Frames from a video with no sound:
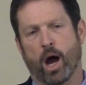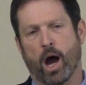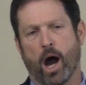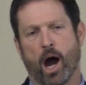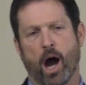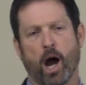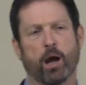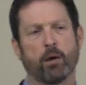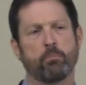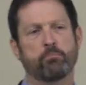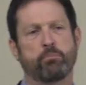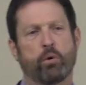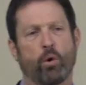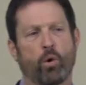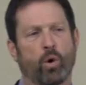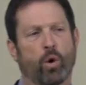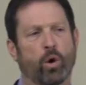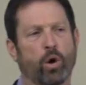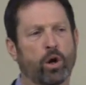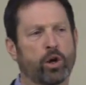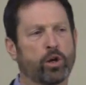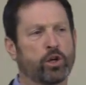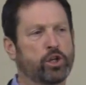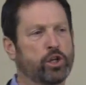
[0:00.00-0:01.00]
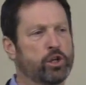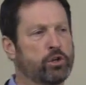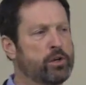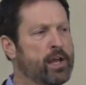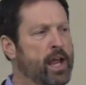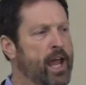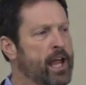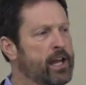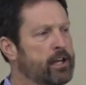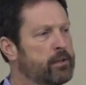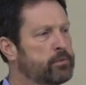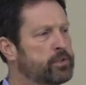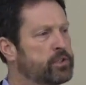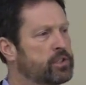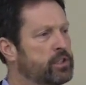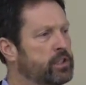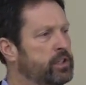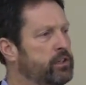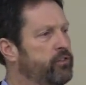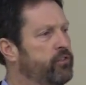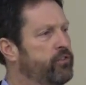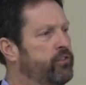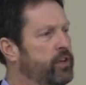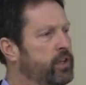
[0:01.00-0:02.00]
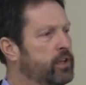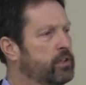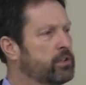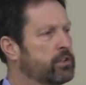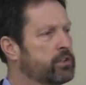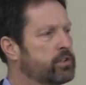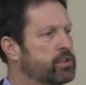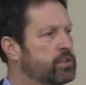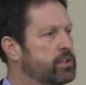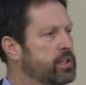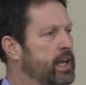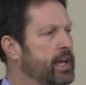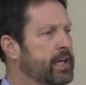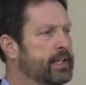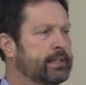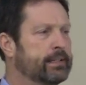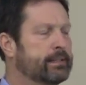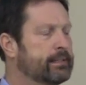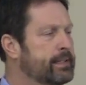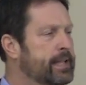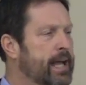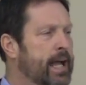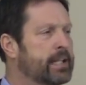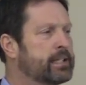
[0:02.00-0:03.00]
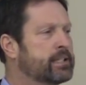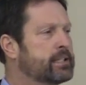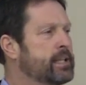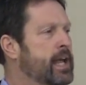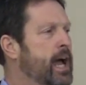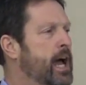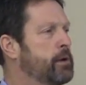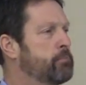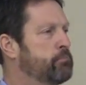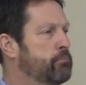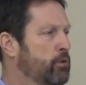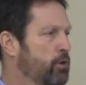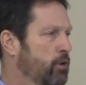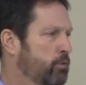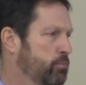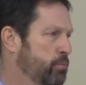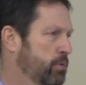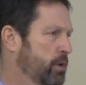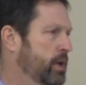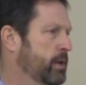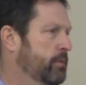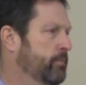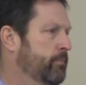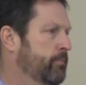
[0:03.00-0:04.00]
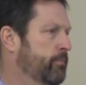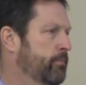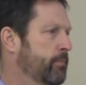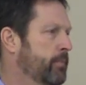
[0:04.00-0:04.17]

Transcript: Our board unanimously feels that that's not appropriate,